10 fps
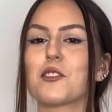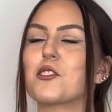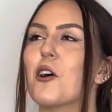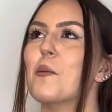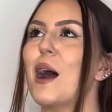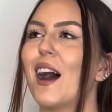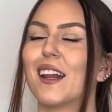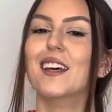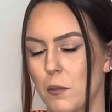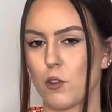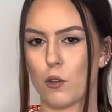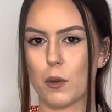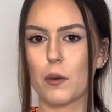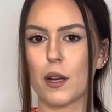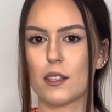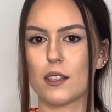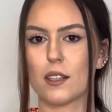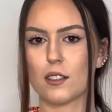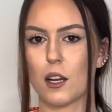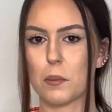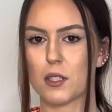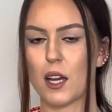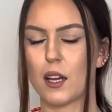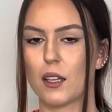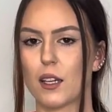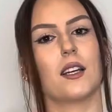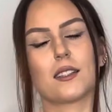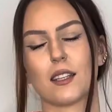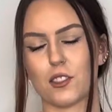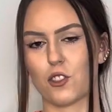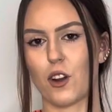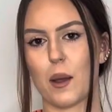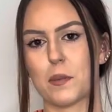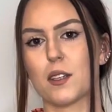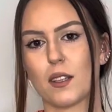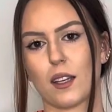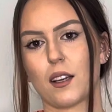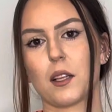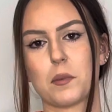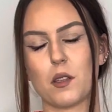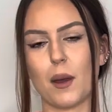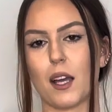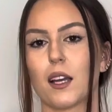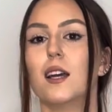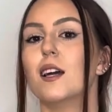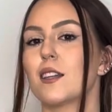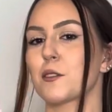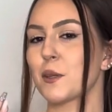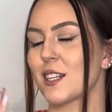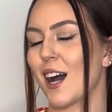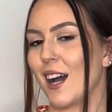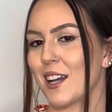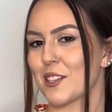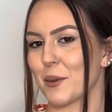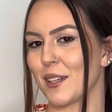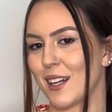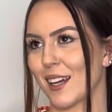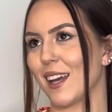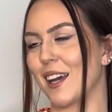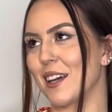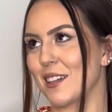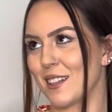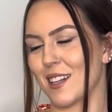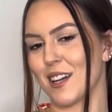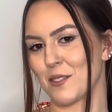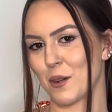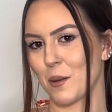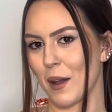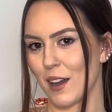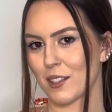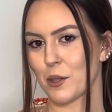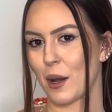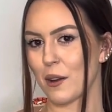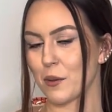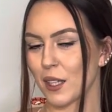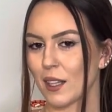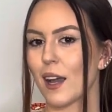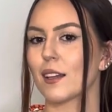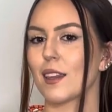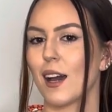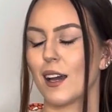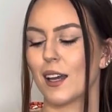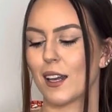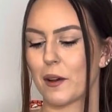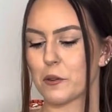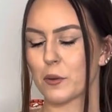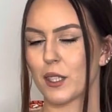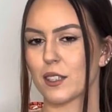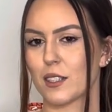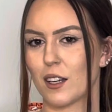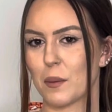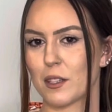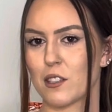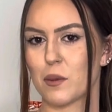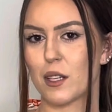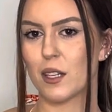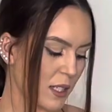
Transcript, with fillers: so bad. normally when I see this cup style, it's got the straps and like it clips in the back. This one ties around the neck and ties around the back. So I really liked that and I was really excited about this one.